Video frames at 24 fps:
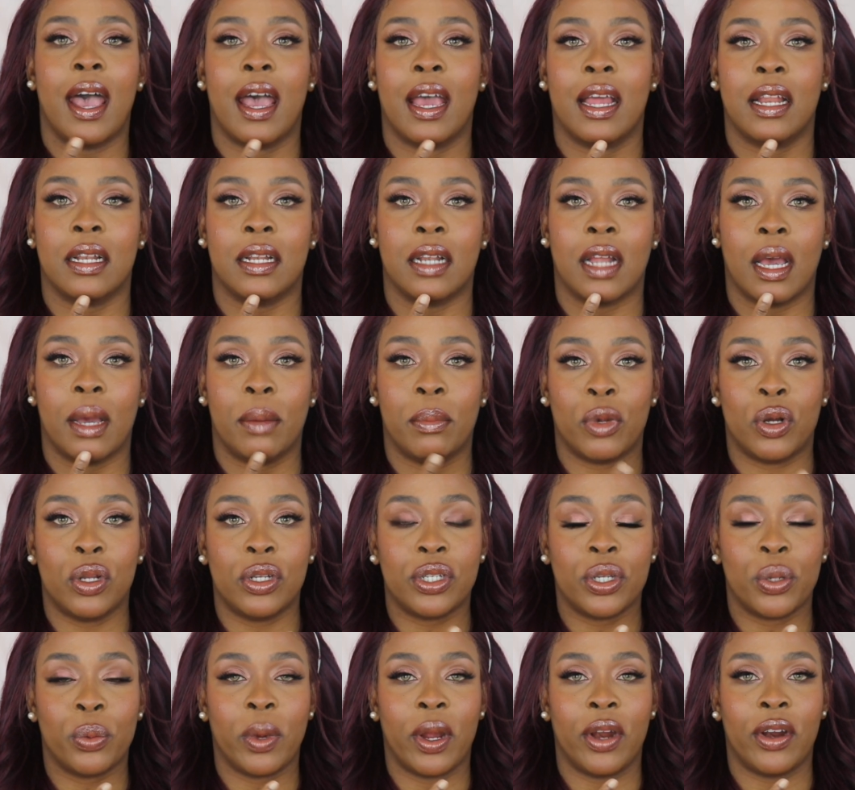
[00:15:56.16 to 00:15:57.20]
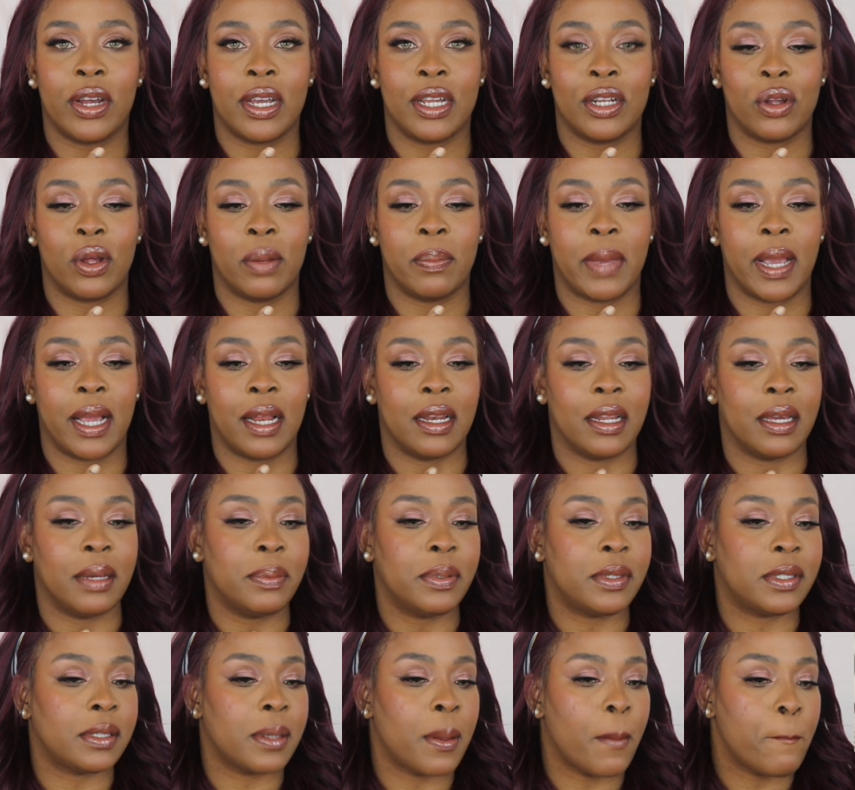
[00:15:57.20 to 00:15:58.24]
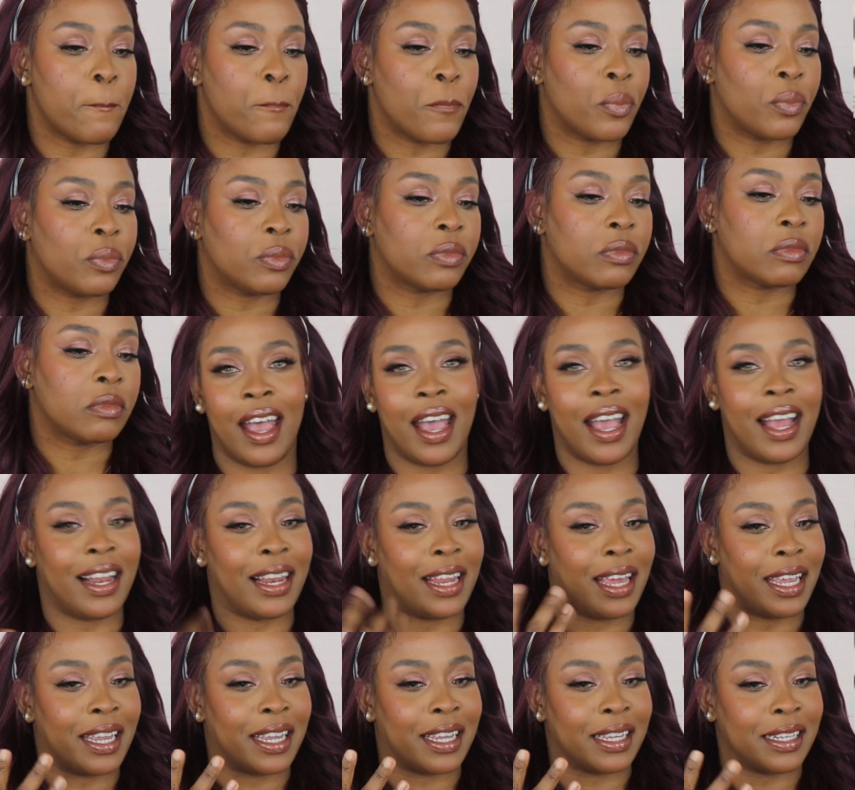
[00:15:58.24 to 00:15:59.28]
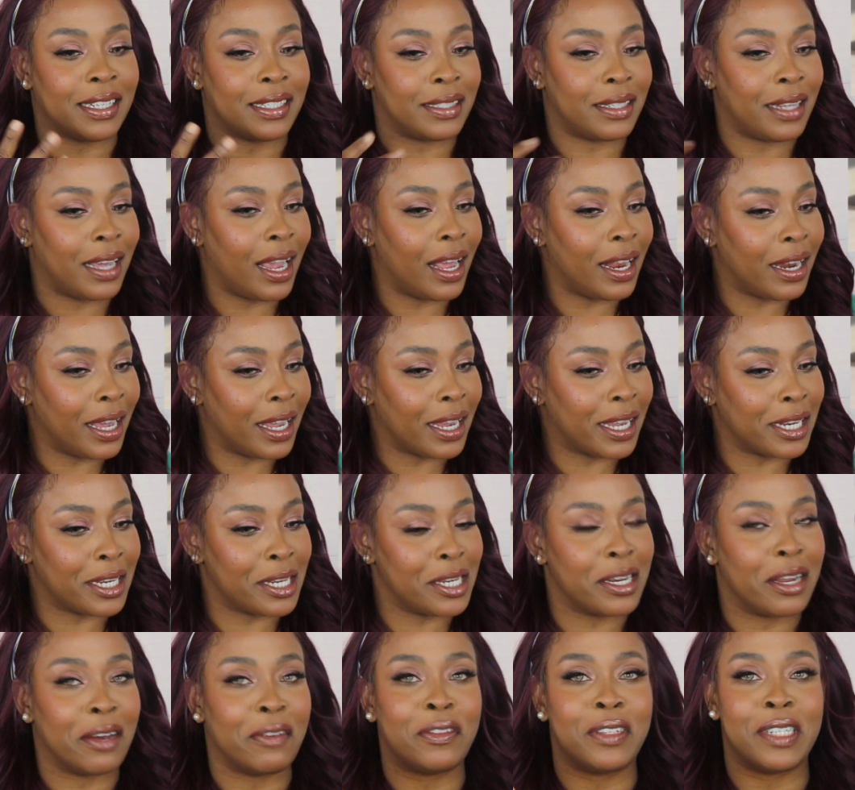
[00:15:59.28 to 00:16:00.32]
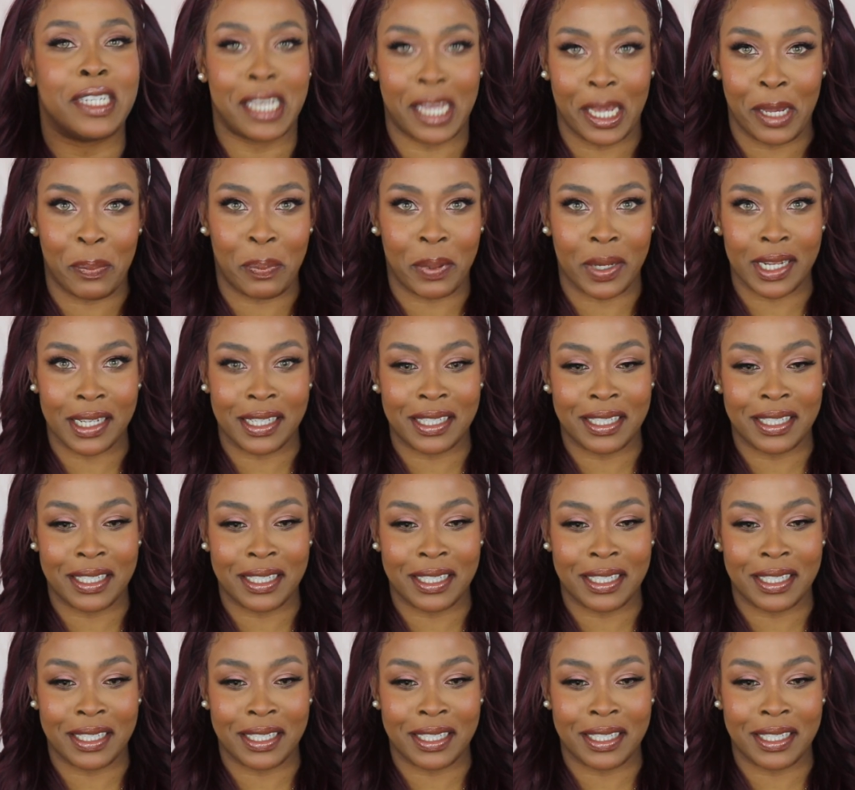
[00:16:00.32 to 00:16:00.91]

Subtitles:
and I'm also wearing it on my lips. I like it. I like it enough to keep it.